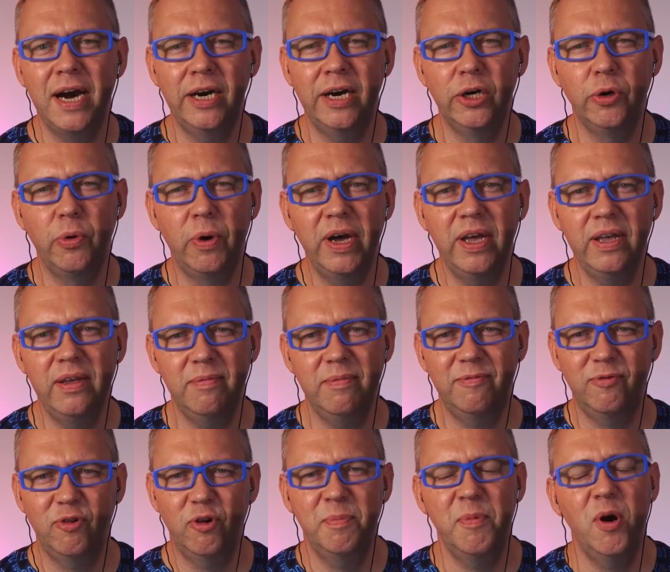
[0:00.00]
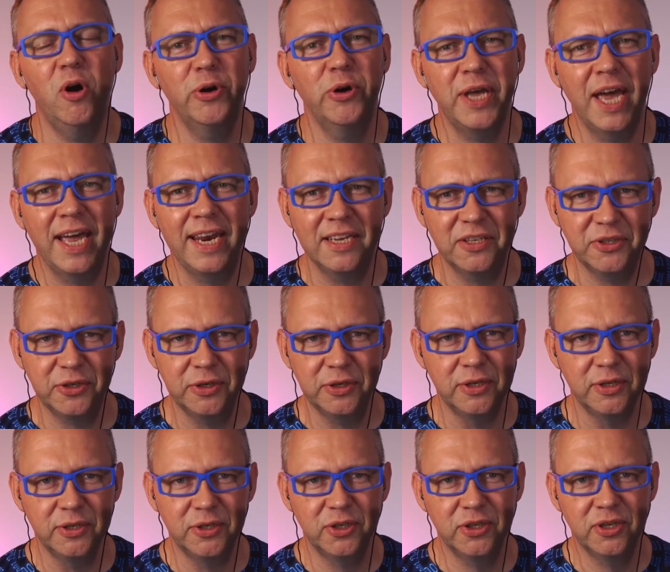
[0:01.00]
ROI from organic
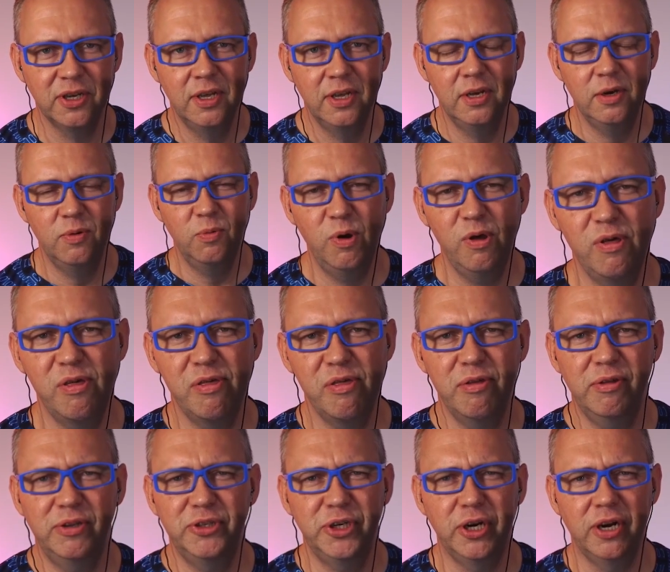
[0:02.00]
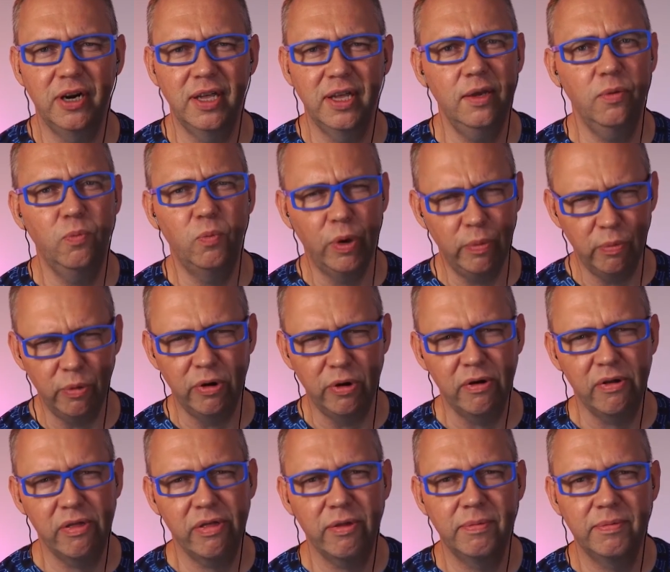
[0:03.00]
search with Charlie
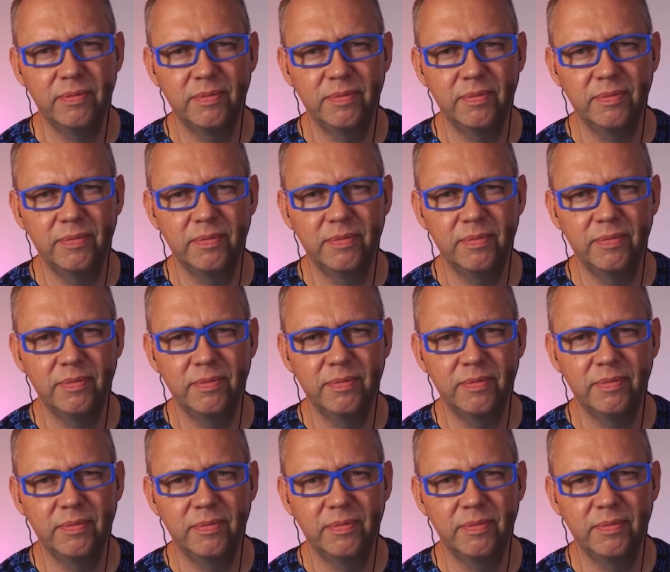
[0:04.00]
Whitworth.